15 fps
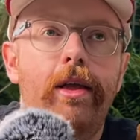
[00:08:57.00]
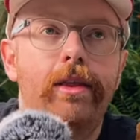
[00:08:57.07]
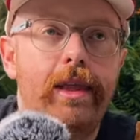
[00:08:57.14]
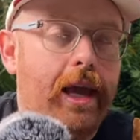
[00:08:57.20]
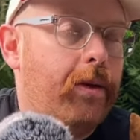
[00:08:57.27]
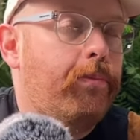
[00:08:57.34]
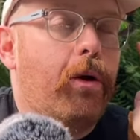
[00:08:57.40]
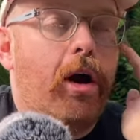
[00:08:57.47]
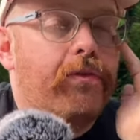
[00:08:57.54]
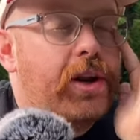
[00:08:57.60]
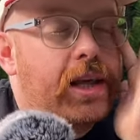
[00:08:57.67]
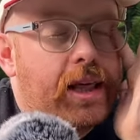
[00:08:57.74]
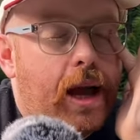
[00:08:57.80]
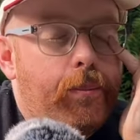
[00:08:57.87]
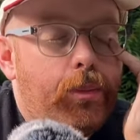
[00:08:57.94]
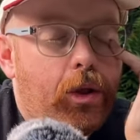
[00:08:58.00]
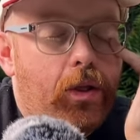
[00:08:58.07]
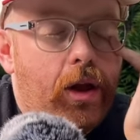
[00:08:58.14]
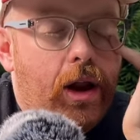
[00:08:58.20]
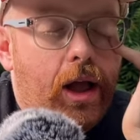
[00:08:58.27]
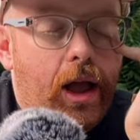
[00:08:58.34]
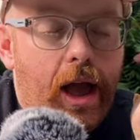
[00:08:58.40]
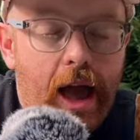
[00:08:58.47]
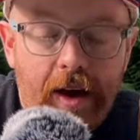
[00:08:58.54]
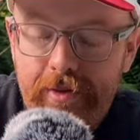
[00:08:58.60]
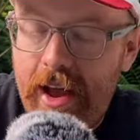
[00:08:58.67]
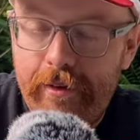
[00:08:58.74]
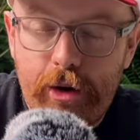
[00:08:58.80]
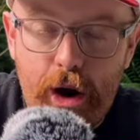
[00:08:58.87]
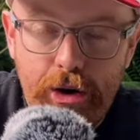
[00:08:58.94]
take a perfect example have
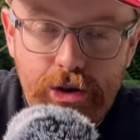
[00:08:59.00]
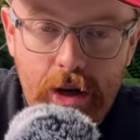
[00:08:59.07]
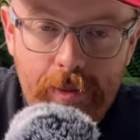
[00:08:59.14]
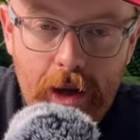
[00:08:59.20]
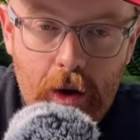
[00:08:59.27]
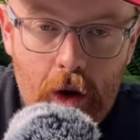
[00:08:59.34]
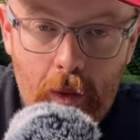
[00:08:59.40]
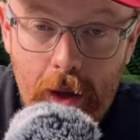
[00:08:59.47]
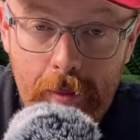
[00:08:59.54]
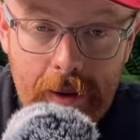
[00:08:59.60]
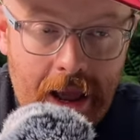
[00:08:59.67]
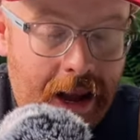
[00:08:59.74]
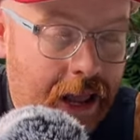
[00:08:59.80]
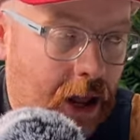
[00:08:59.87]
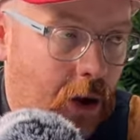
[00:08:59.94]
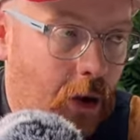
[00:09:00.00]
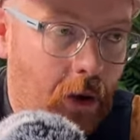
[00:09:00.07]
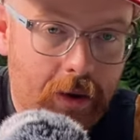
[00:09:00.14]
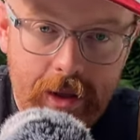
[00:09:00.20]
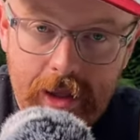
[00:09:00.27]
you ever heard Jimmy Galway play like a long